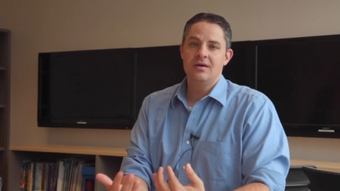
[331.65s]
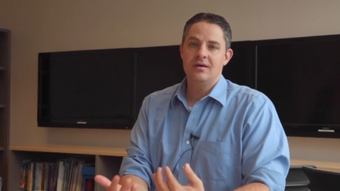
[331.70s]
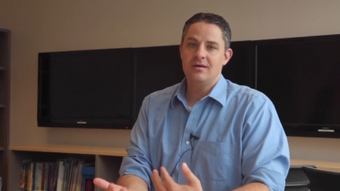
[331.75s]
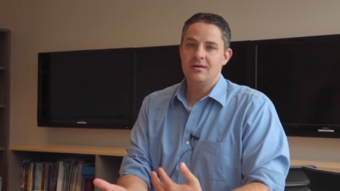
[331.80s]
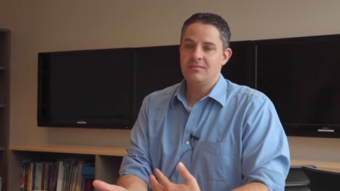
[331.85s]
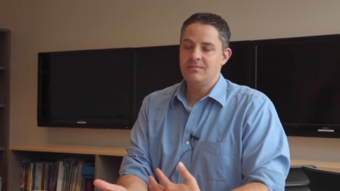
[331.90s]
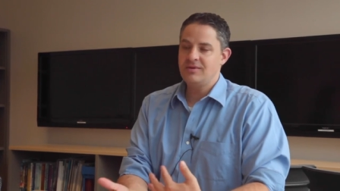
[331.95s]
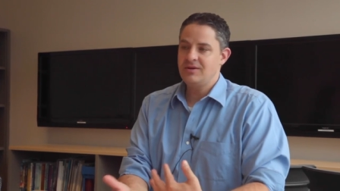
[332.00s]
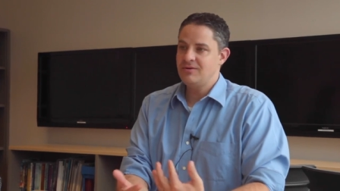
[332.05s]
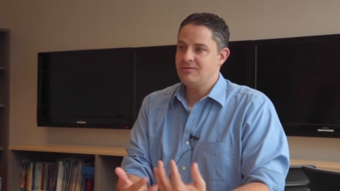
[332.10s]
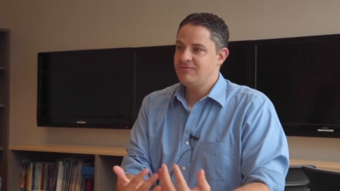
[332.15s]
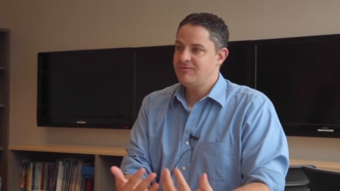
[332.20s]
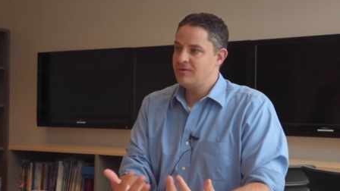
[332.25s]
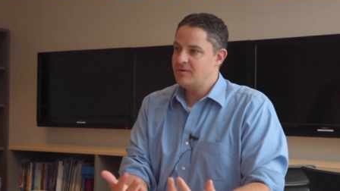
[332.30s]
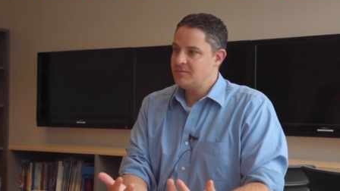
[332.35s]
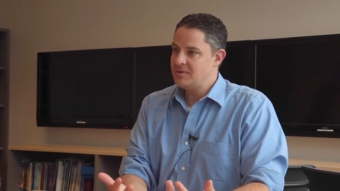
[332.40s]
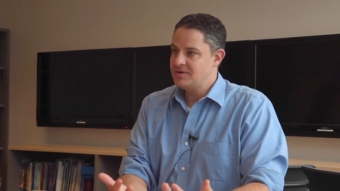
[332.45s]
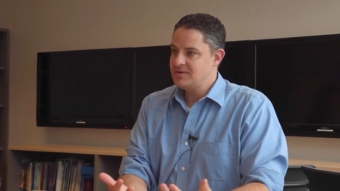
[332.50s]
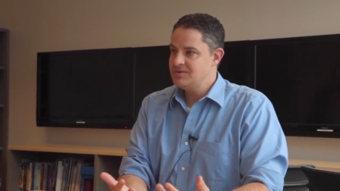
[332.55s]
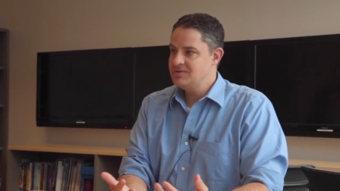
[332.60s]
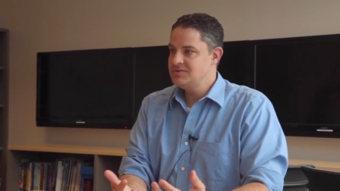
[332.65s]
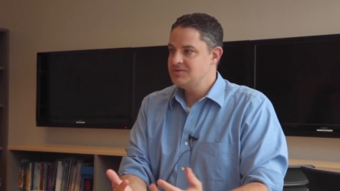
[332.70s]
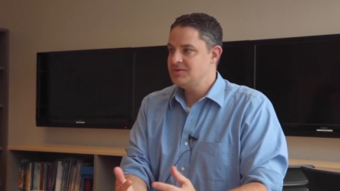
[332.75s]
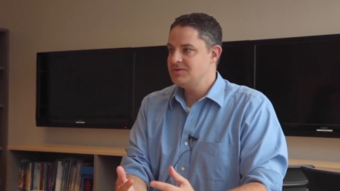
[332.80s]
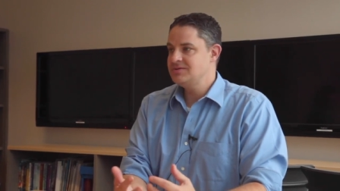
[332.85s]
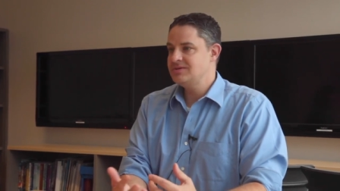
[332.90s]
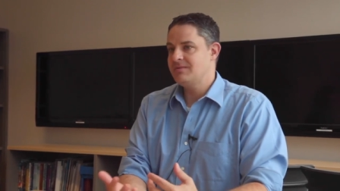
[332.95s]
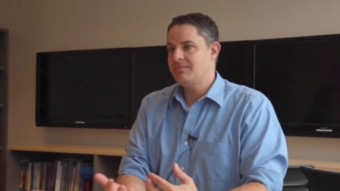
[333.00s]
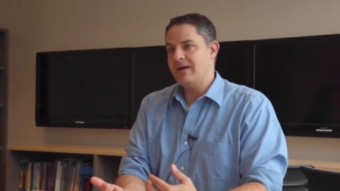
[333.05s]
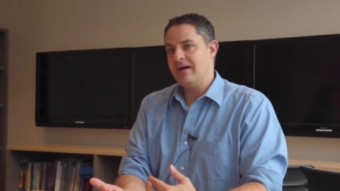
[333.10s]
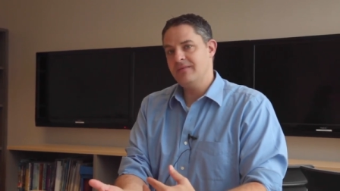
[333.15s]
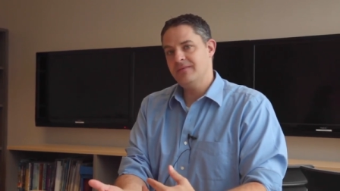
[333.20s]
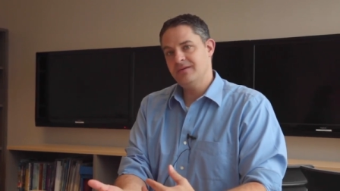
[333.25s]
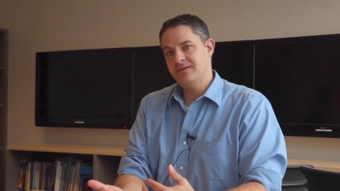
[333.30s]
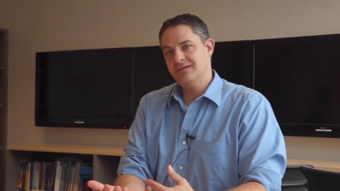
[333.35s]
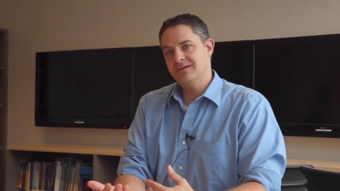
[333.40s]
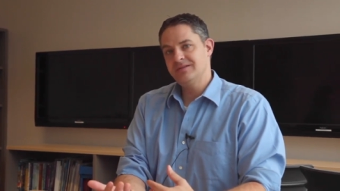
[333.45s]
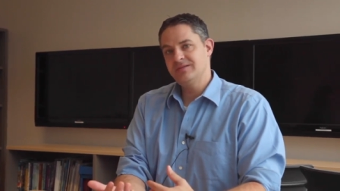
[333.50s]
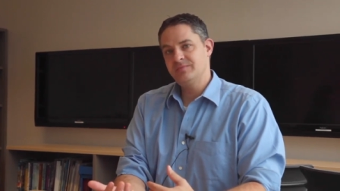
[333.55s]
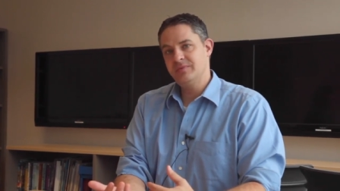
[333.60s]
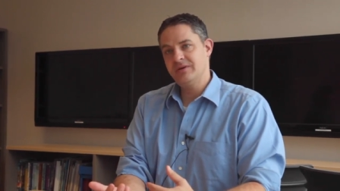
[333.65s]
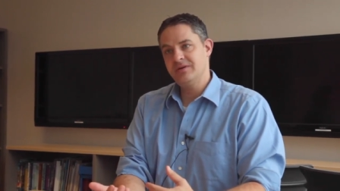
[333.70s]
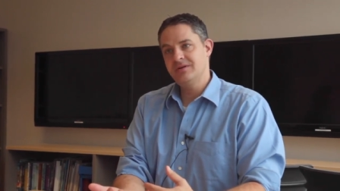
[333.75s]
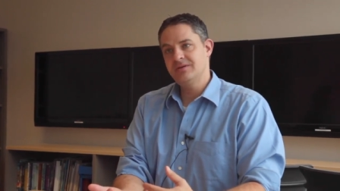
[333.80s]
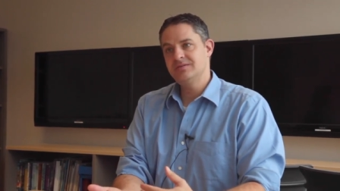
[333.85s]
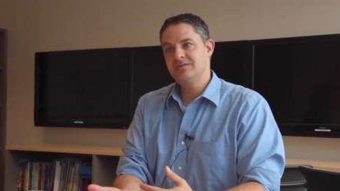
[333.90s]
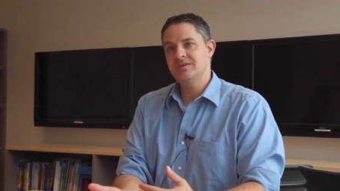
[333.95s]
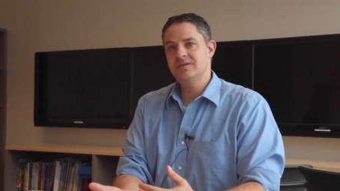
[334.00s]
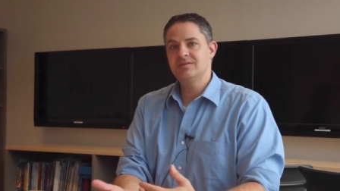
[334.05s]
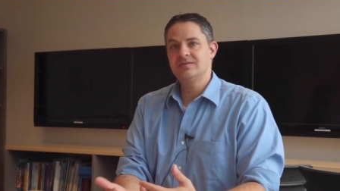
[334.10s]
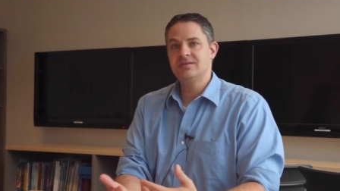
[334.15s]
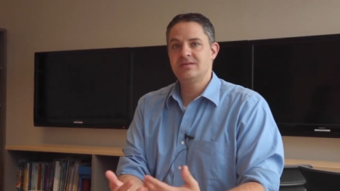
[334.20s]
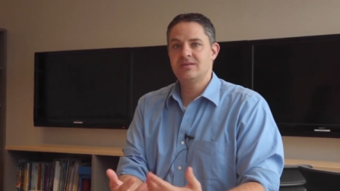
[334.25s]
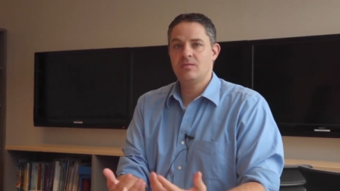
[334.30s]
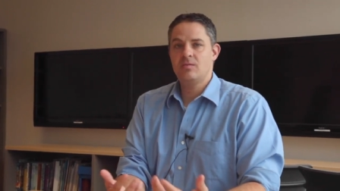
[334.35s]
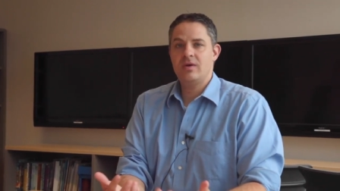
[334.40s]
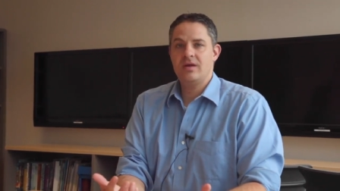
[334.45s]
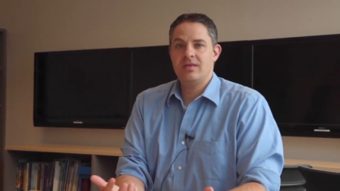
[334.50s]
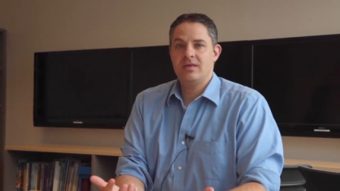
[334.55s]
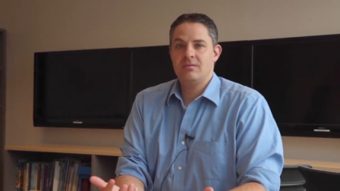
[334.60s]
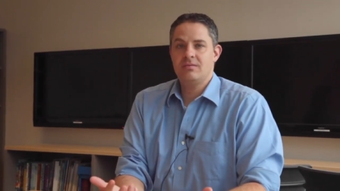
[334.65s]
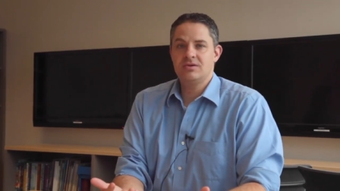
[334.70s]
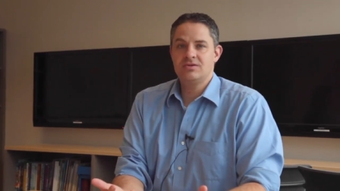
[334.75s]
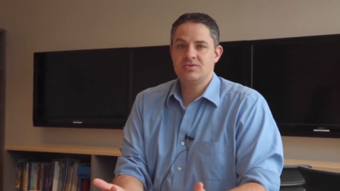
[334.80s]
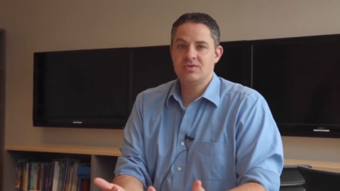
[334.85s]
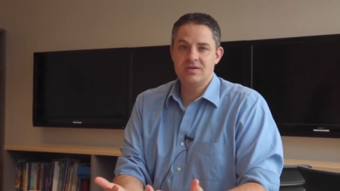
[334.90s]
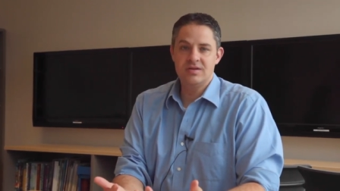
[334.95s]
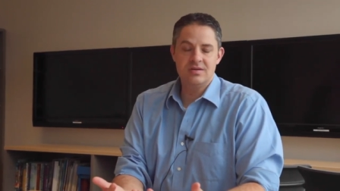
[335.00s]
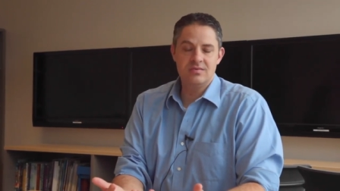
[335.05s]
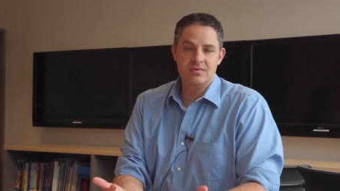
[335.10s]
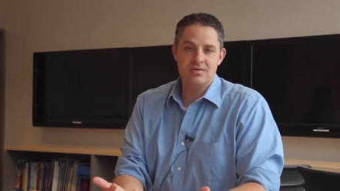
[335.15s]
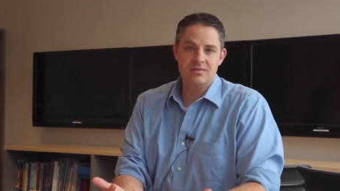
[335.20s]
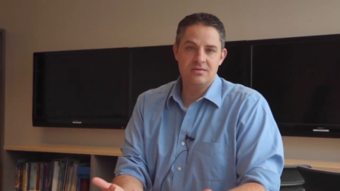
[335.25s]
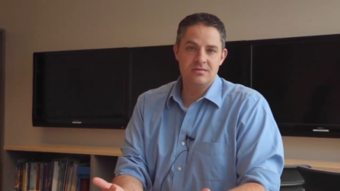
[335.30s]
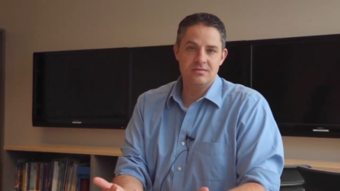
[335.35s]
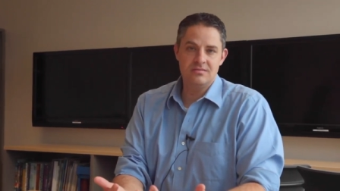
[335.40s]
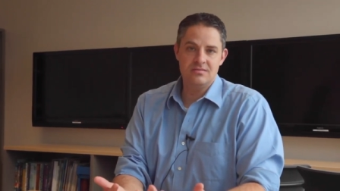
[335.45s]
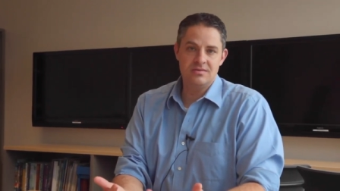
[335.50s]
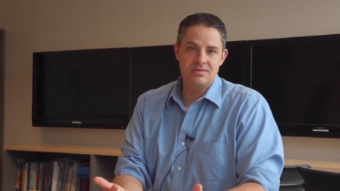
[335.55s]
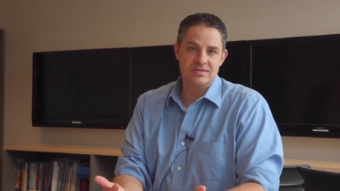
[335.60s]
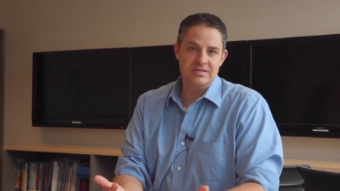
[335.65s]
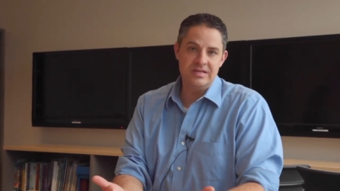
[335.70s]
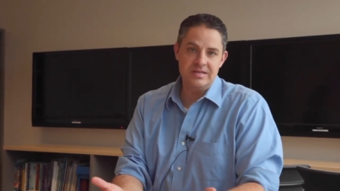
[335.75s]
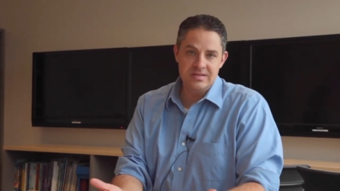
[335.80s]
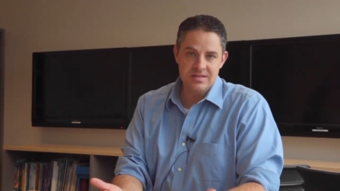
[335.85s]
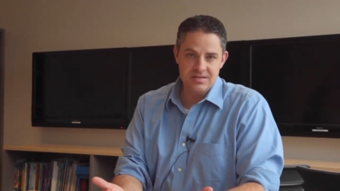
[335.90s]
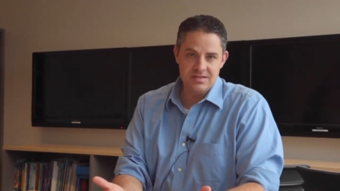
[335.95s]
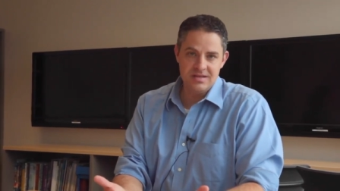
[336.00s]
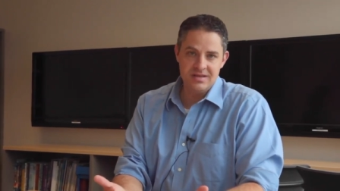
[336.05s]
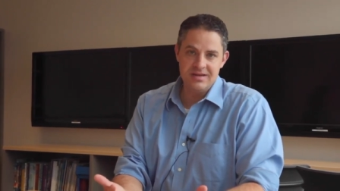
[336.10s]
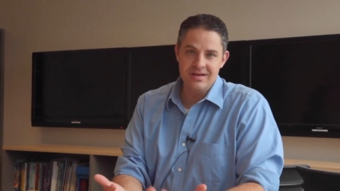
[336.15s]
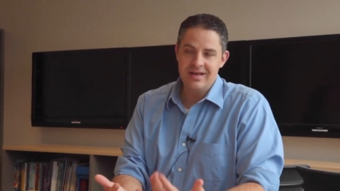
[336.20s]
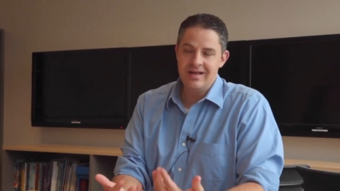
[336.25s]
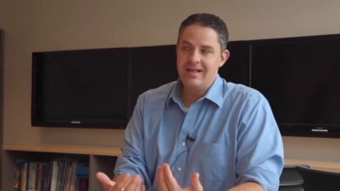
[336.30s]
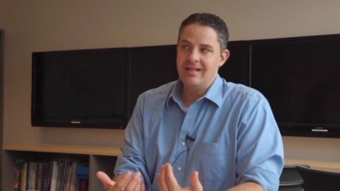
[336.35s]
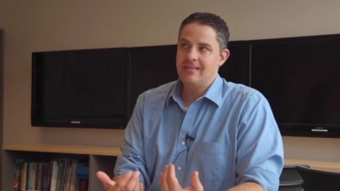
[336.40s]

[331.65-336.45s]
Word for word: um, you know former users about their experiences and the way they were treated with, with dignity,